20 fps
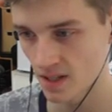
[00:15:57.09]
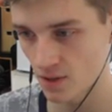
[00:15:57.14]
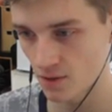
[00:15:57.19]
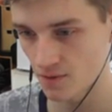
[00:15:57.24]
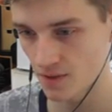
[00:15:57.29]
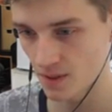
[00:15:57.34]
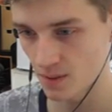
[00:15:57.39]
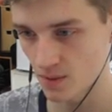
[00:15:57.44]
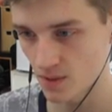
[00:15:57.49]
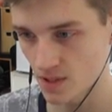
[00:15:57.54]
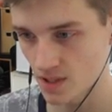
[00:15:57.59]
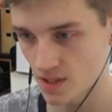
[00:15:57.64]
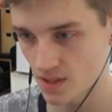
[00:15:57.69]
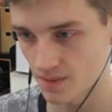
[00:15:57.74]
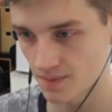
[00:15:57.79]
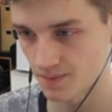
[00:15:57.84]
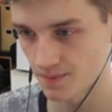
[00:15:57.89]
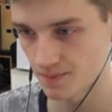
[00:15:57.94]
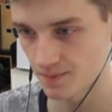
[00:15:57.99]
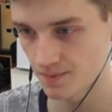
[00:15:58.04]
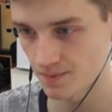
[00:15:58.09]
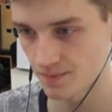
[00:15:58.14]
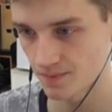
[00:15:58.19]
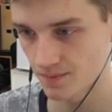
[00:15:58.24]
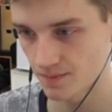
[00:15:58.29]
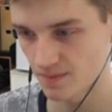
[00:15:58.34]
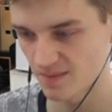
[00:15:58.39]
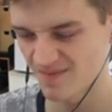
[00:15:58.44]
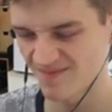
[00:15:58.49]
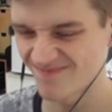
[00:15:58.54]
I don't think it was.
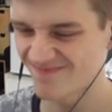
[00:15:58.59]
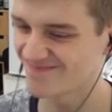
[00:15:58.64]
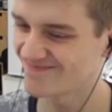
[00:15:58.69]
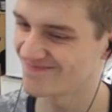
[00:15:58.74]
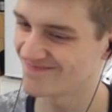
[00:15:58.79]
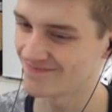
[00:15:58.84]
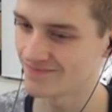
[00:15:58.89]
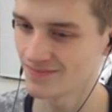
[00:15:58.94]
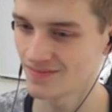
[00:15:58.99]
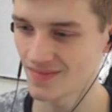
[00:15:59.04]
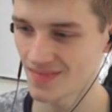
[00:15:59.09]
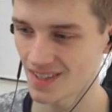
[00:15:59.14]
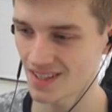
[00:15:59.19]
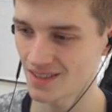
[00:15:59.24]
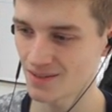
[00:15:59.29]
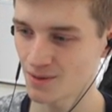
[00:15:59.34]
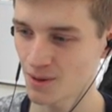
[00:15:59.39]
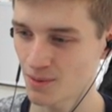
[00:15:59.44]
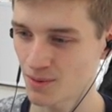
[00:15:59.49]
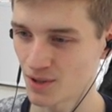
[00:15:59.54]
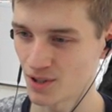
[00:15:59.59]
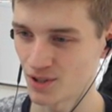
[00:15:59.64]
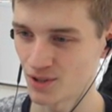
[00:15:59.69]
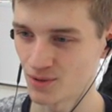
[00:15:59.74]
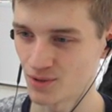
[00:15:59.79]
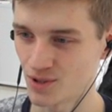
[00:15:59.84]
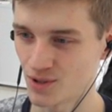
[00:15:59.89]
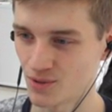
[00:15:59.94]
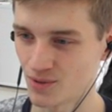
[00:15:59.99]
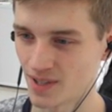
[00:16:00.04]
Mm. Probably gonna
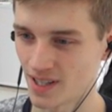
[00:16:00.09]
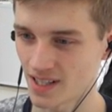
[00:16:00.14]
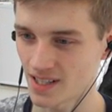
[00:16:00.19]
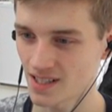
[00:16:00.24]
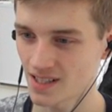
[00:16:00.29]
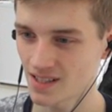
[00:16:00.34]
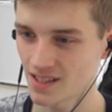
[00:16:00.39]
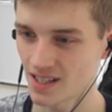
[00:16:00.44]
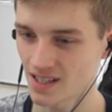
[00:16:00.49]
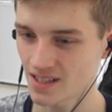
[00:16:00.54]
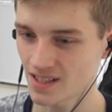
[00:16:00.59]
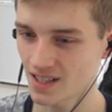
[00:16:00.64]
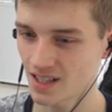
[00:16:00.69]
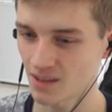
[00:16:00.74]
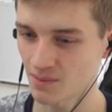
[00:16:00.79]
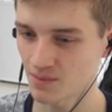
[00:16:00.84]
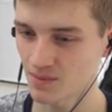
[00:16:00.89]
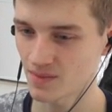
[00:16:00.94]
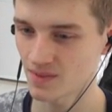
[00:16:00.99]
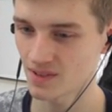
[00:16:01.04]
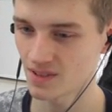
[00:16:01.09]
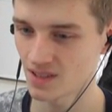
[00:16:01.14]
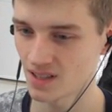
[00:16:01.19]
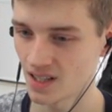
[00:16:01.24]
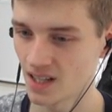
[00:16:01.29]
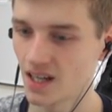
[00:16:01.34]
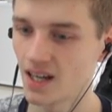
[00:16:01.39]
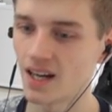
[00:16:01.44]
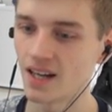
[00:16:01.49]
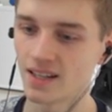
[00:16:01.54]
do two next next time,
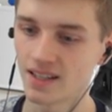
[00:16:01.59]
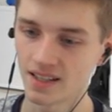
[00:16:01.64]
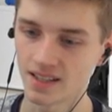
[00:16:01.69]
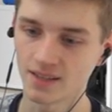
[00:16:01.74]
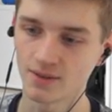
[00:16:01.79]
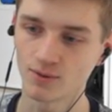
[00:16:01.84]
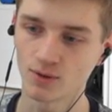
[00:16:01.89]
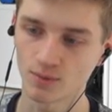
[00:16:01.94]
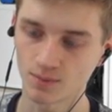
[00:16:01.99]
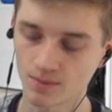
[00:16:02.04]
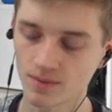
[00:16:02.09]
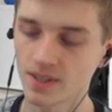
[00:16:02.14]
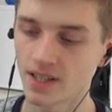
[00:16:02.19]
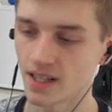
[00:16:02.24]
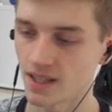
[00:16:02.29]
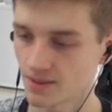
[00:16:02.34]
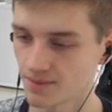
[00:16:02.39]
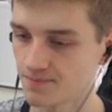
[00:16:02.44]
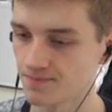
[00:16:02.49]
and then you will. Yeah.